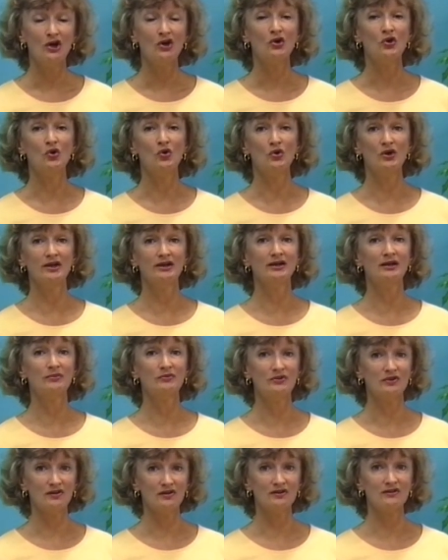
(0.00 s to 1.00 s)
going up
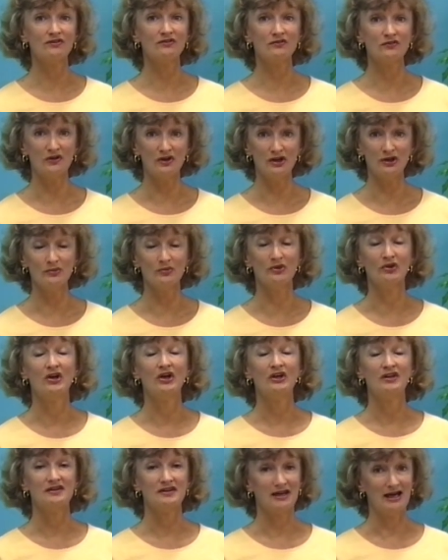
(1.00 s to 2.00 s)
to this farmer
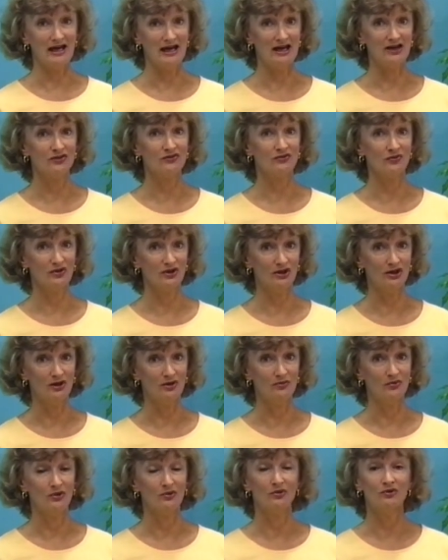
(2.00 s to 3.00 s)
to ask for
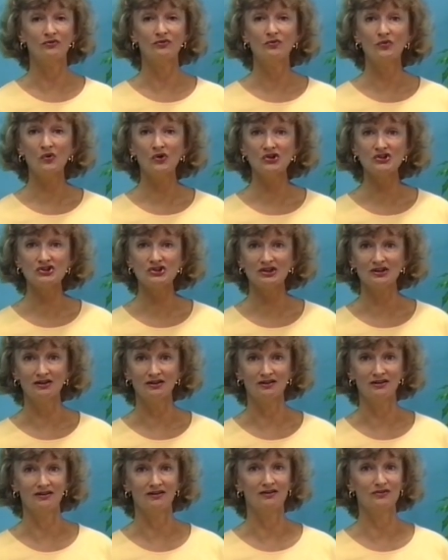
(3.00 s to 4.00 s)
help. Well,
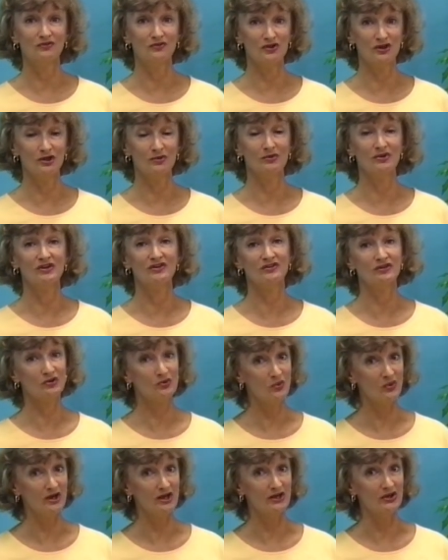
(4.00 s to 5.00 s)
fortunately, the farmer is a
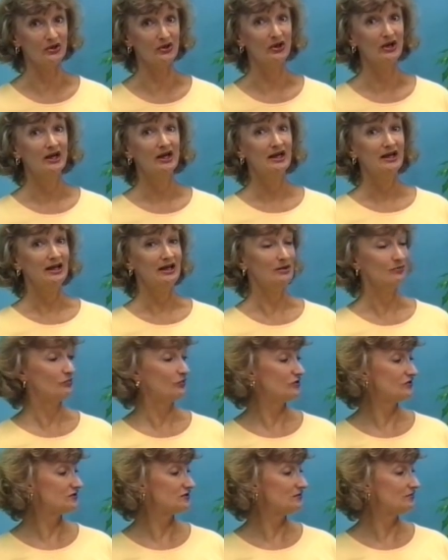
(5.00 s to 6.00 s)
Quaker and
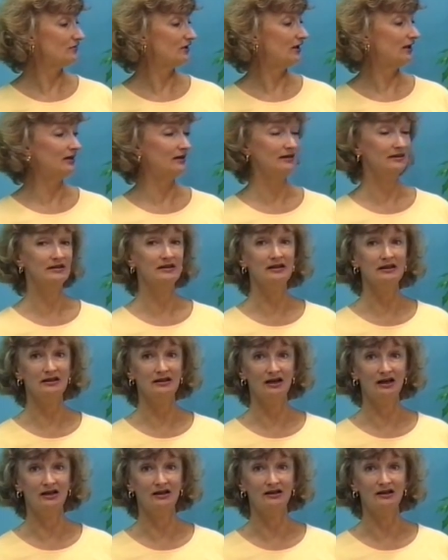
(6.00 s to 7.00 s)
puts him on the
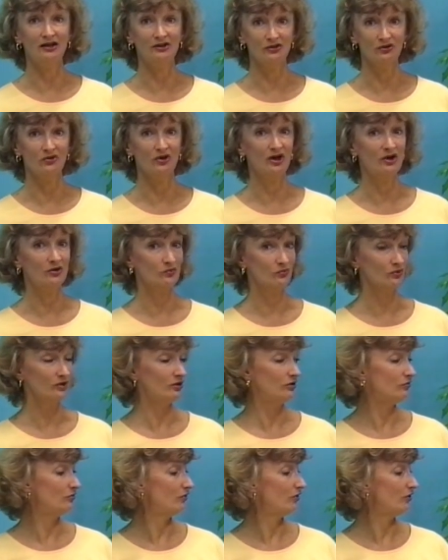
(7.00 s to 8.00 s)
uh, Underground
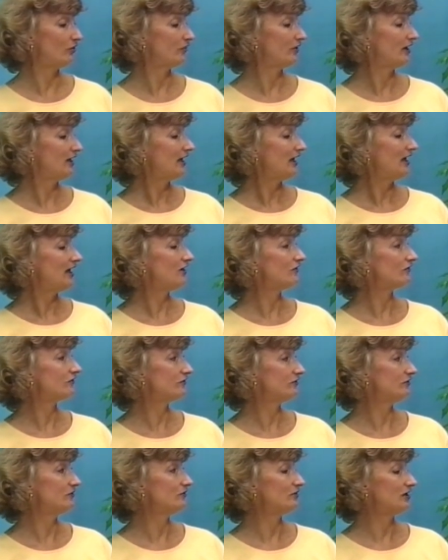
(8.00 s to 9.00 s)
Railroad as
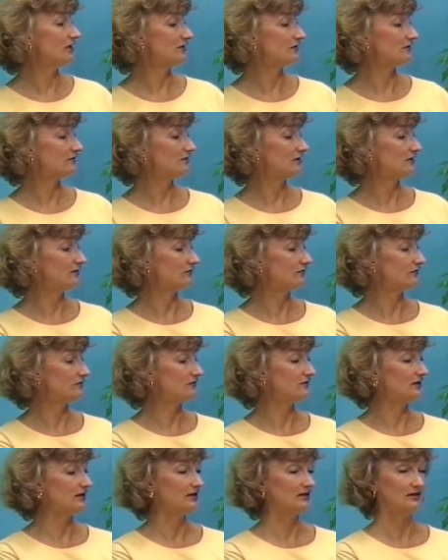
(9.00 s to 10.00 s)
soon as uh,
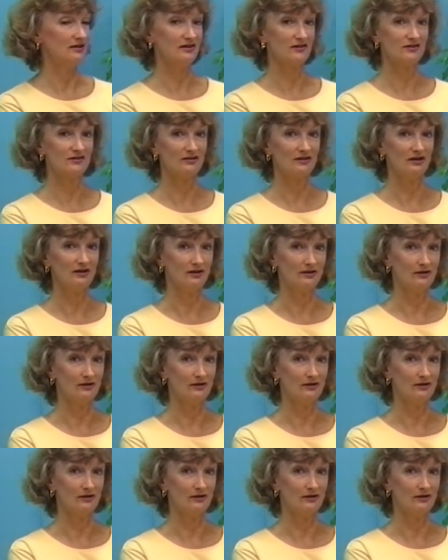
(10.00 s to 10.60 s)
Susanna gets uh,